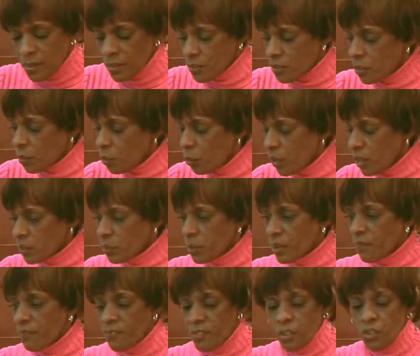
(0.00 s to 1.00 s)
So once
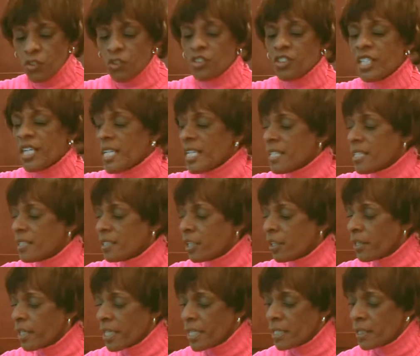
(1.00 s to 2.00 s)
we finish taking
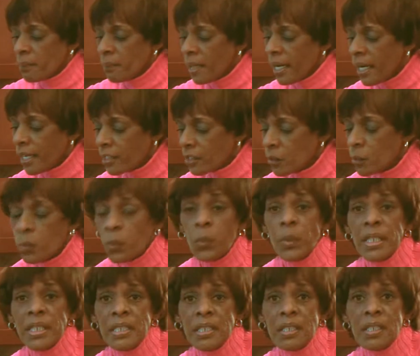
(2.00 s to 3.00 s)
our antibiotics,
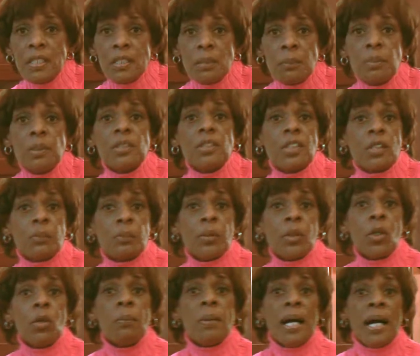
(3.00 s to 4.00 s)
we need to put the
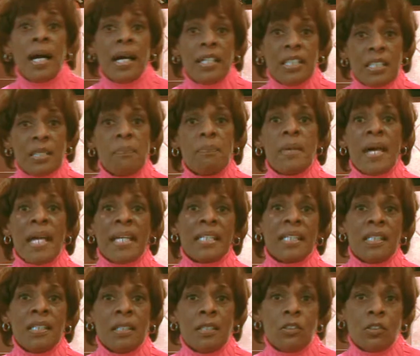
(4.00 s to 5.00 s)
probiotics
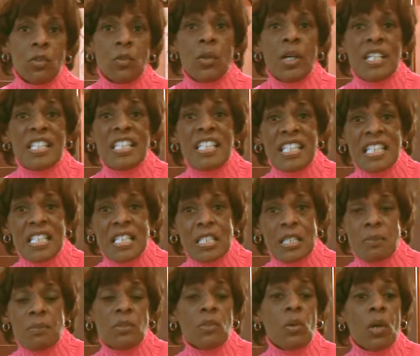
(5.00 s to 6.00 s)
back into our
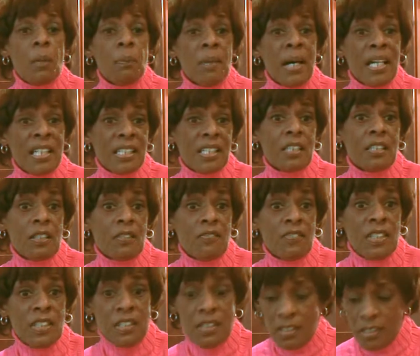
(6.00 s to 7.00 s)
system so our body can
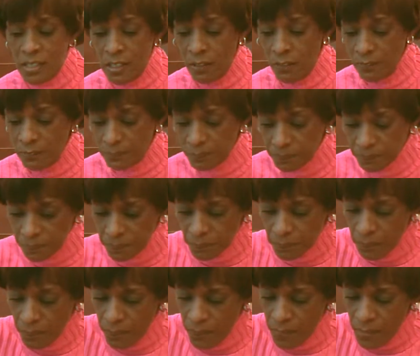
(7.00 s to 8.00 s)
defend itself.
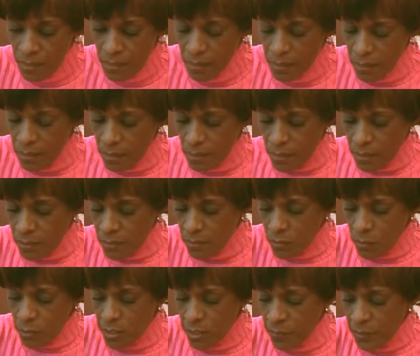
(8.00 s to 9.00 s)

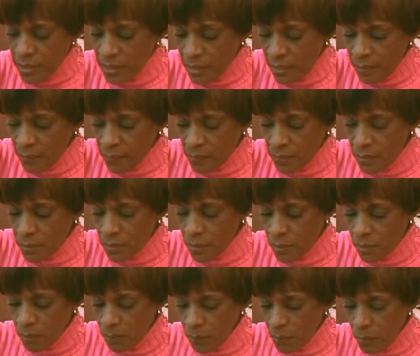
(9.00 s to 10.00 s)
So here we got
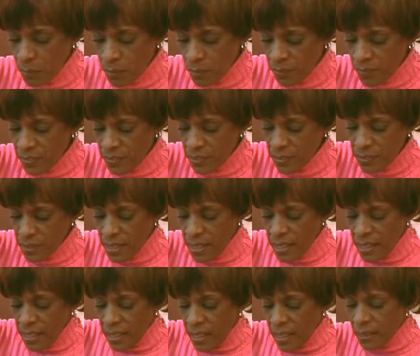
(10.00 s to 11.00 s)
some more of these.
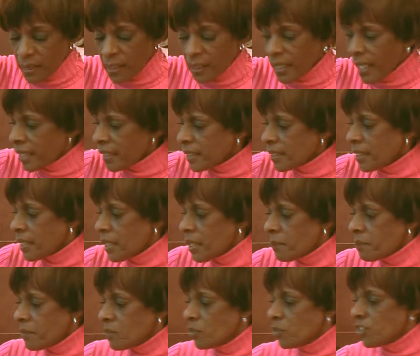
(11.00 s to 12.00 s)
And a lot of
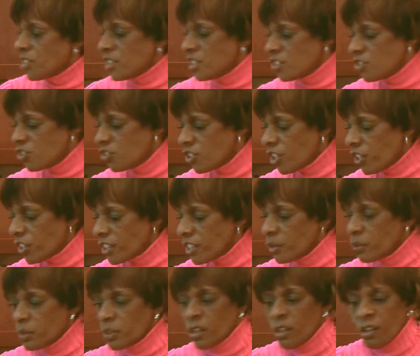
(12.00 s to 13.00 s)
times, you see this jar
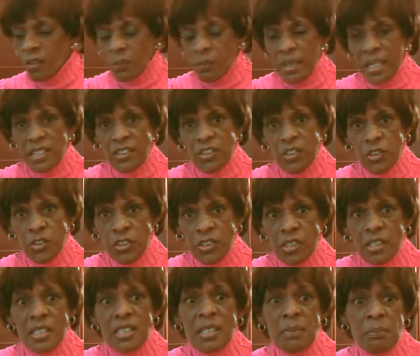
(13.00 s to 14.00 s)
here with all the
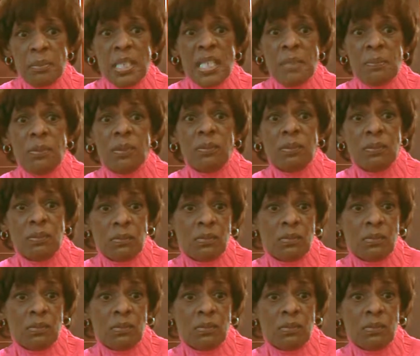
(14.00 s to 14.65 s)
bacteria. Some people